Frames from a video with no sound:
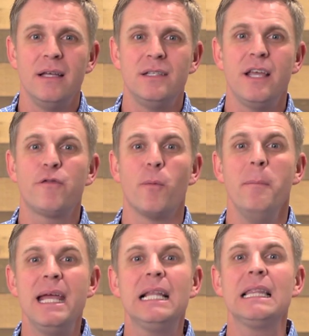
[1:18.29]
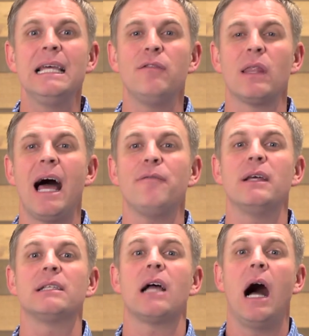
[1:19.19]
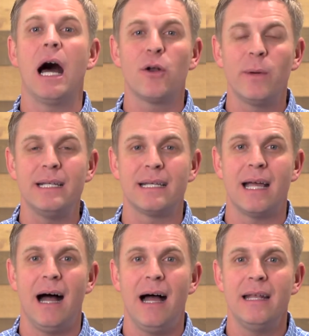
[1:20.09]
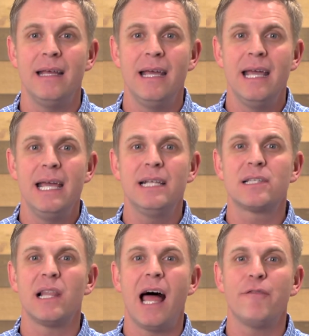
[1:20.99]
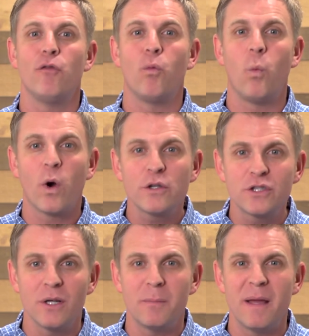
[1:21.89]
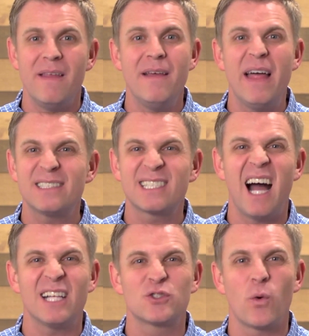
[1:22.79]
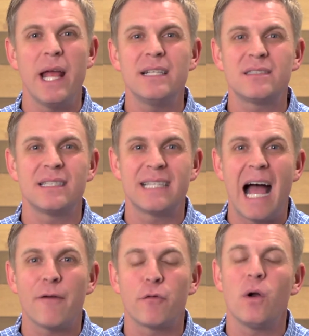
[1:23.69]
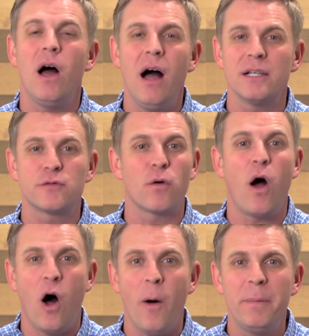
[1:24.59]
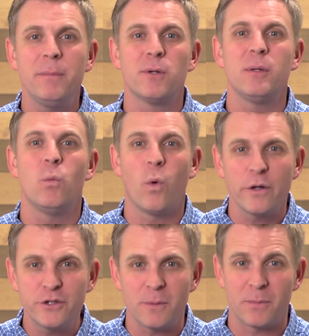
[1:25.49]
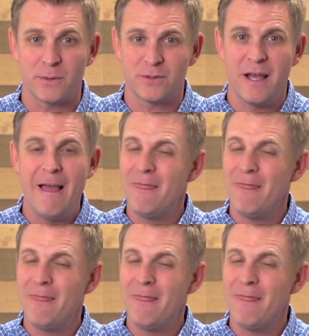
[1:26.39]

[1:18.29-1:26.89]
You see, for me to live a life that is honoring to God, it is a life of worship. And that's God's greatest desire for us, for all people to be worshipers.